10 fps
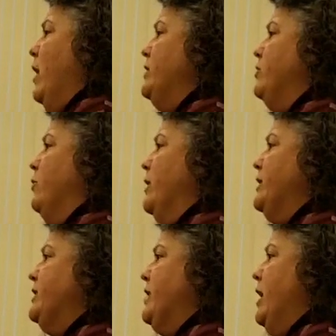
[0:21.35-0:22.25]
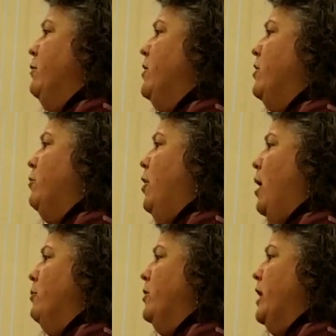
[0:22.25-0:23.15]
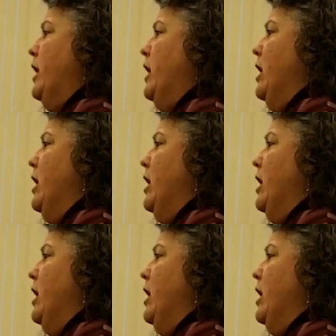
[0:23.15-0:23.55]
rights are going to stay with the property,